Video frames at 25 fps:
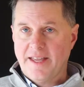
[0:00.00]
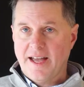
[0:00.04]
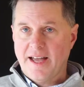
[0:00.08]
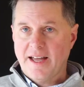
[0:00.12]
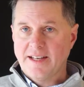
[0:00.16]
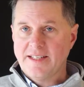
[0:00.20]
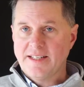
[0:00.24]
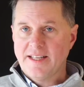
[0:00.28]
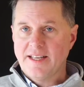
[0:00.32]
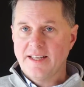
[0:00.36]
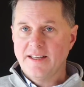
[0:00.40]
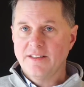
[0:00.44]
The
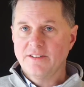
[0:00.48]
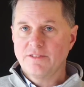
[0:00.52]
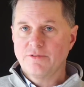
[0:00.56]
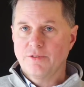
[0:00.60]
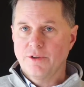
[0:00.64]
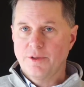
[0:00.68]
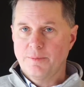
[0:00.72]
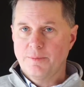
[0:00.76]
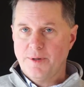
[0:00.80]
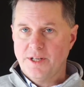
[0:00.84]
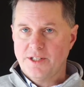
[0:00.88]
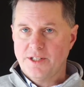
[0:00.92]
idea is
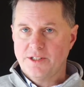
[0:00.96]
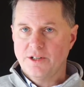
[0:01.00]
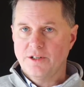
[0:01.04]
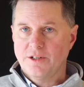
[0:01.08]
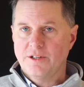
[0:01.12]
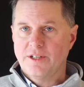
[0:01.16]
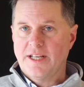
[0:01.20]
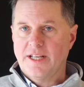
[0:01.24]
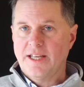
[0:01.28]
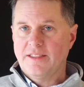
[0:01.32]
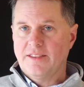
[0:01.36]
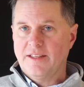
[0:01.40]
for the
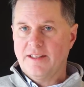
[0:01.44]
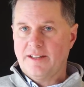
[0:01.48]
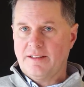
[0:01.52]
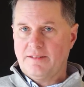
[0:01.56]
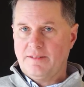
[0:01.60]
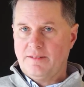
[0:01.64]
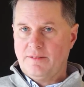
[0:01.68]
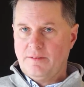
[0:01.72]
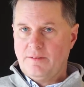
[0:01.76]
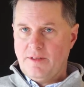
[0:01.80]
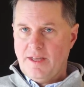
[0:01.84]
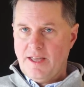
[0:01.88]
pitcher to get the
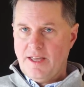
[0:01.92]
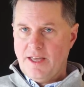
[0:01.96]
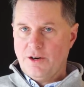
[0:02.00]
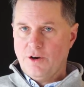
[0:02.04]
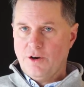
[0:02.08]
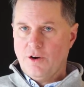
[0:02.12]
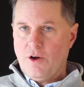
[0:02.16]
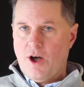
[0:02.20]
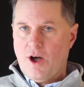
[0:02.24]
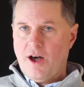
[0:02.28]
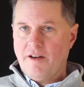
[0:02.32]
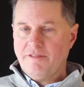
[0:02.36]

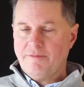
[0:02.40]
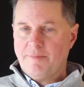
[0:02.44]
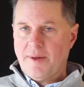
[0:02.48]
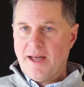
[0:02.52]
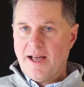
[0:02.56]
hitter off